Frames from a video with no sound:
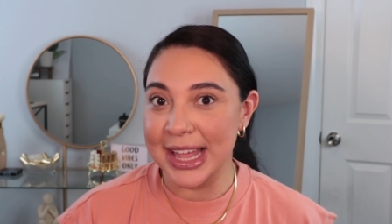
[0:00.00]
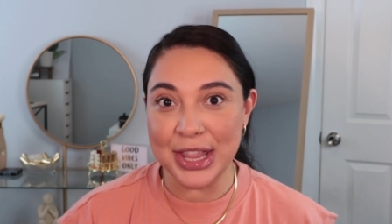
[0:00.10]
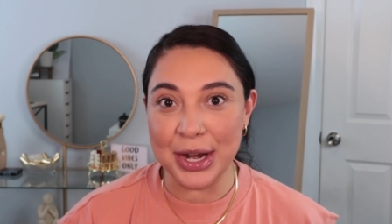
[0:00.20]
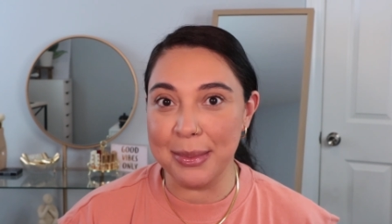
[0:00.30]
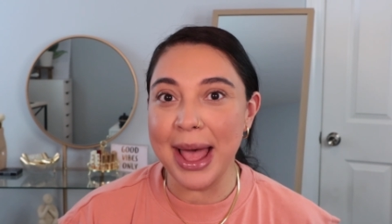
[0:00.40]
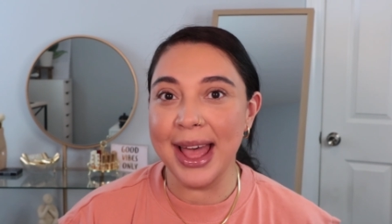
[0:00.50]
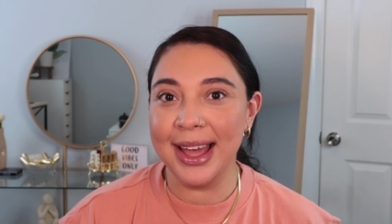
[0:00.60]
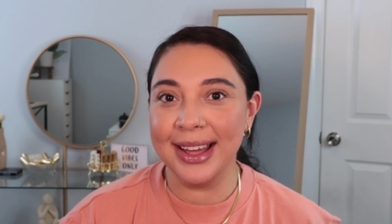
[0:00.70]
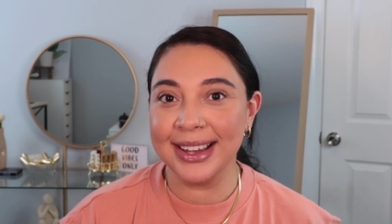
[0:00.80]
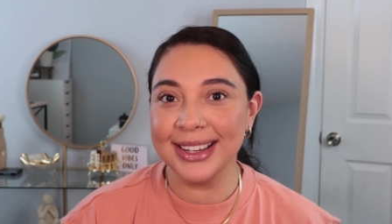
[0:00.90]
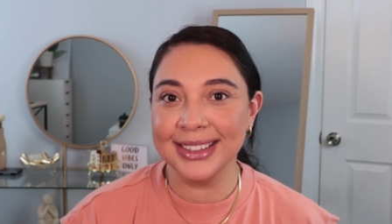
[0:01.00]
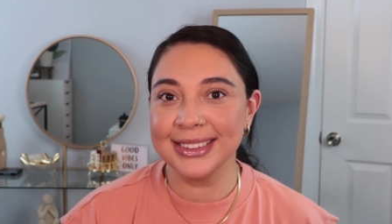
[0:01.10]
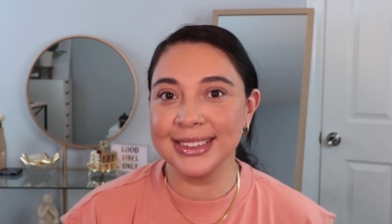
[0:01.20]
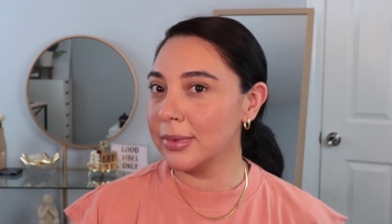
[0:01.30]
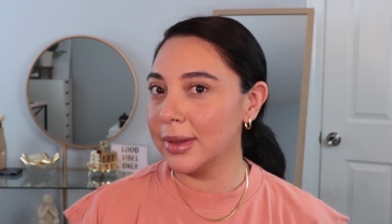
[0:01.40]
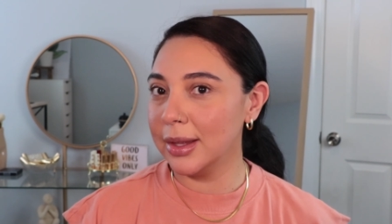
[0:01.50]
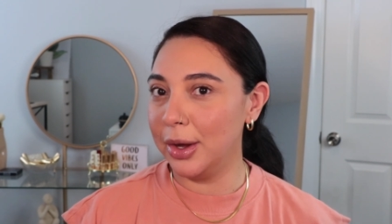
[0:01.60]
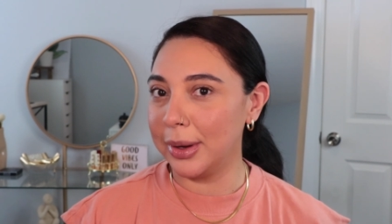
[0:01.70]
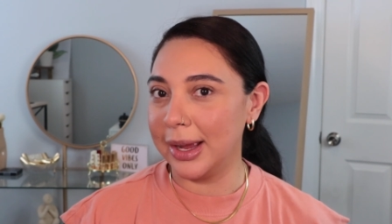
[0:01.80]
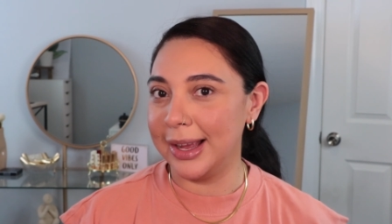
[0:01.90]
they're back.
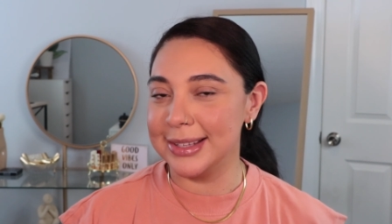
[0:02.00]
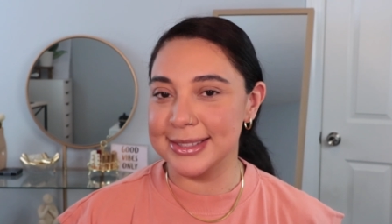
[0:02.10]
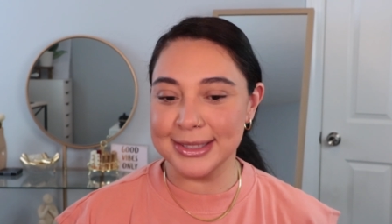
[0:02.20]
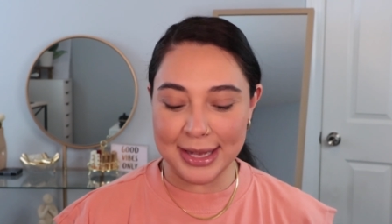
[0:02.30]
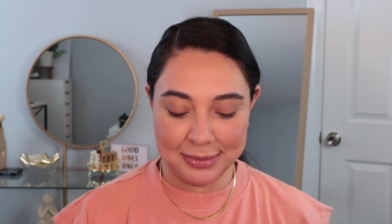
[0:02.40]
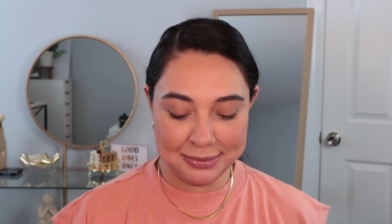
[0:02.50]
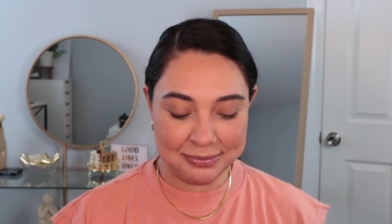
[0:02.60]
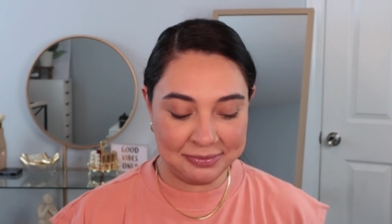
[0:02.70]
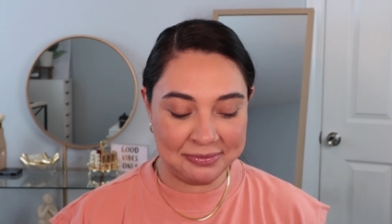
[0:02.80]
Okay guys, I'm